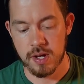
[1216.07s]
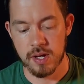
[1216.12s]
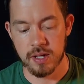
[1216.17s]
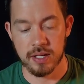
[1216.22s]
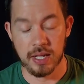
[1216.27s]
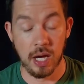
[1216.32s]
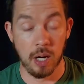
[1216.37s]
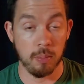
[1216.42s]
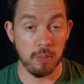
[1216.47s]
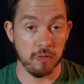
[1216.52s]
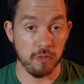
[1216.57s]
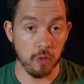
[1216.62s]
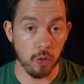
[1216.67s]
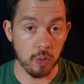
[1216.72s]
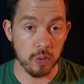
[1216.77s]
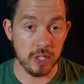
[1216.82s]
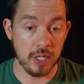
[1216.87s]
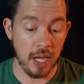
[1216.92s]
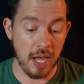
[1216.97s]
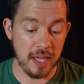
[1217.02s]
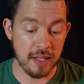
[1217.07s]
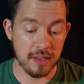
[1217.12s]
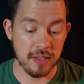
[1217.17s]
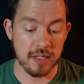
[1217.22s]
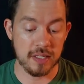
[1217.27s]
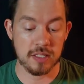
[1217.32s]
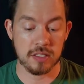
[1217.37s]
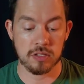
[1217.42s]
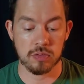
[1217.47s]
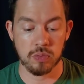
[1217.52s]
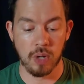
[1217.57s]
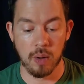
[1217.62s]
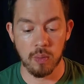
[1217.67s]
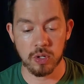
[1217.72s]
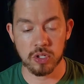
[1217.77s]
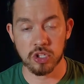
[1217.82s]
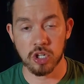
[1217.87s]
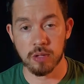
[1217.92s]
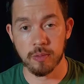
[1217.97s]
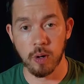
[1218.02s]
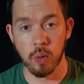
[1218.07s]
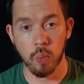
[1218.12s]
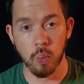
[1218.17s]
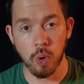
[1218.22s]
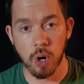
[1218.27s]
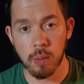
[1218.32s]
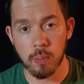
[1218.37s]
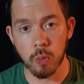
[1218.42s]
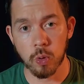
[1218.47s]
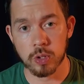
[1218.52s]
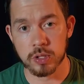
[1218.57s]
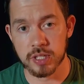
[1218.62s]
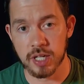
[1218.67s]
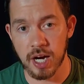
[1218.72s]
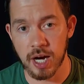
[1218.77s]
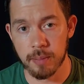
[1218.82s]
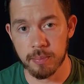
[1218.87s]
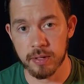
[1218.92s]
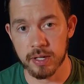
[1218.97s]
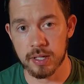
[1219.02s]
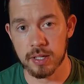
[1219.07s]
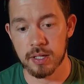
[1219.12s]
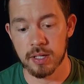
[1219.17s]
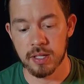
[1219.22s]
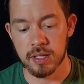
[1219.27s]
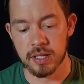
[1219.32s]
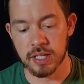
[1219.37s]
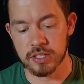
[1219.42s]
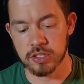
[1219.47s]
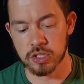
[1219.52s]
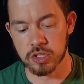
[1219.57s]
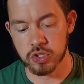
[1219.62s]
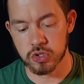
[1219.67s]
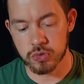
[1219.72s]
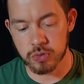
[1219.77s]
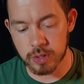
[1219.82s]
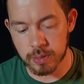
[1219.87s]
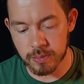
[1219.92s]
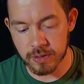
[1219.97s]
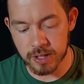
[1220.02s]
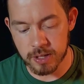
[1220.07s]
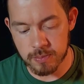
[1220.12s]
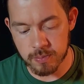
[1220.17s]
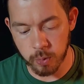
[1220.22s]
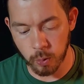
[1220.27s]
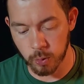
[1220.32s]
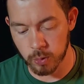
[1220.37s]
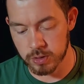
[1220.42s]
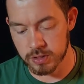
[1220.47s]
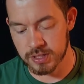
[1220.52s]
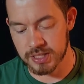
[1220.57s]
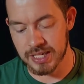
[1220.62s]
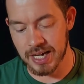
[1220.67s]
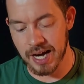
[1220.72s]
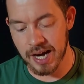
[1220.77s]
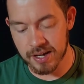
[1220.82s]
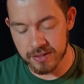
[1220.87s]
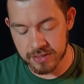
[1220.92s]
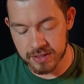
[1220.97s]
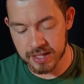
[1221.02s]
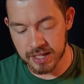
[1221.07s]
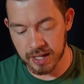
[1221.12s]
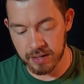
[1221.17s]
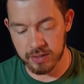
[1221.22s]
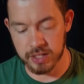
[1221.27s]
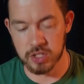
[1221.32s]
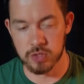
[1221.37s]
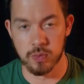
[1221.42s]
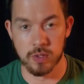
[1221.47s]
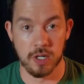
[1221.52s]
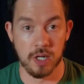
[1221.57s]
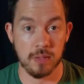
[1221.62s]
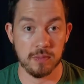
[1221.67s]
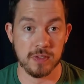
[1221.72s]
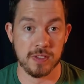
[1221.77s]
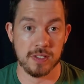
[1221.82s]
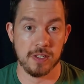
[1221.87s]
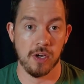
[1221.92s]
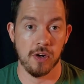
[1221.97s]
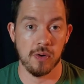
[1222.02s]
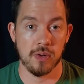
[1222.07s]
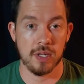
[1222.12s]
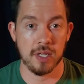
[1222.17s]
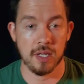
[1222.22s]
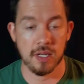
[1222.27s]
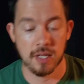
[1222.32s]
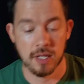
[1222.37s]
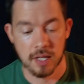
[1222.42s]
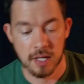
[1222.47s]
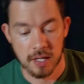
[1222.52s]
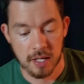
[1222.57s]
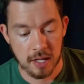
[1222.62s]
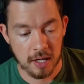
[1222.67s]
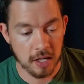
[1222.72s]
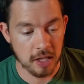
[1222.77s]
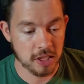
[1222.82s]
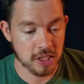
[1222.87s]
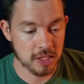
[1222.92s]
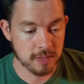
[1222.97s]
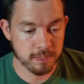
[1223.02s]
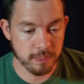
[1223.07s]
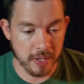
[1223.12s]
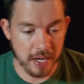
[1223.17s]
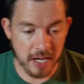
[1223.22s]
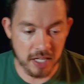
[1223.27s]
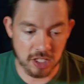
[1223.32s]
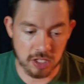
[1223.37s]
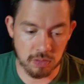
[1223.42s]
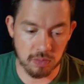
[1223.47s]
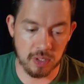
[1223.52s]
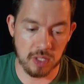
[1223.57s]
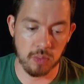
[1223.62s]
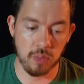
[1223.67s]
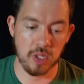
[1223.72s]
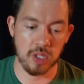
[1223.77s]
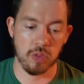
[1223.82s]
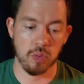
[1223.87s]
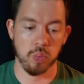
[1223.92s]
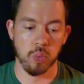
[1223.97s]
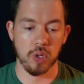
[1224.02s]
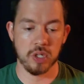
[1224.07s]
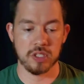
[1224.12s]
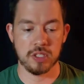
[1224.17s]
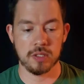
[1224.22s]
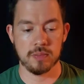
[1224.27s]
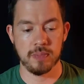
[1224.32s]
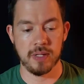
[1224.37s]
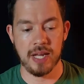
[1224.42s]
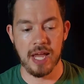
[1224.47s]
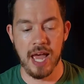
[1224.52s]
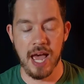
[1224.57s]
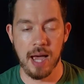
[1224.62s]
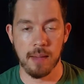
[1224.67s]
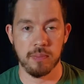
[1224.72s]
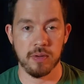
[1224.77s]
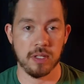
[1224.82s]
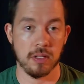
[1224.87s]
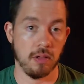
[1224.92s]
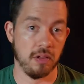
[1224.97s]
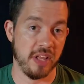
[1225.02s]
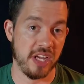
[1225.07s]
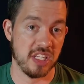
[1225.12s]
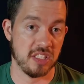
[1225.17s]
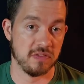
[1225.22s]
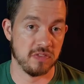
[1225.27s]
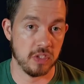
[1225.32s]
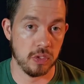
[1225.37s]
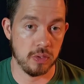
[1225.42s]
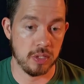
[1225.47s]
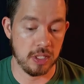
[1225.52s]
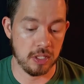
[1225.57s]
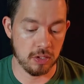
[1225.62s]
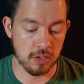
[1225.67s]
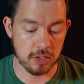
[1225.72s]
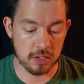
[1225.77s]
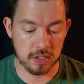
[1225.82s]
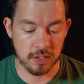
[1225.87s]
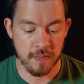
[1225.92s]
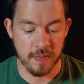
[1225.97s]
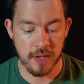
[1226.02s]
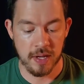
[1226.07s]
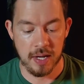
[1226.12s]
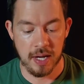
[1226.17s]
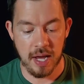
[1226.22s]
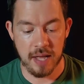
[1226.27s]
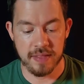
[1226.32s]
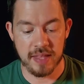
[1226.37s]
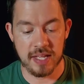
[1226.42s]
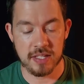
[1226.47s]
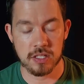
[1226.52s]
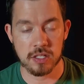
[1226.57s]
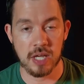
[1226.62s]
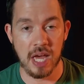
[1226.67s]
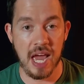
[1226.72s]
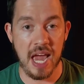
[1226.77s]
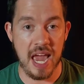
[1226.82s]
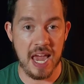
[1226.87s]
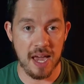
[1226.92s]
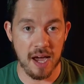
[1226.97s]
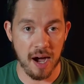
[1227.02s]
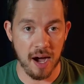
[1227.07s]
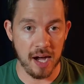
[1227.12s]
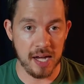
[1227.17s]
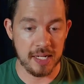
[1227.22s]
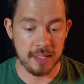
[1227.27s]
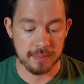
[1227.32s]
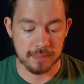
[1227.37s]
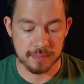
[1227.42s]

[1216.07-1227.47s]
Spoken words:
Now, before we end this, I want to talk about one more topic that's extremely important, I think, at least when it comes to coding, especially with what's been happening in the last few years, and that's AI.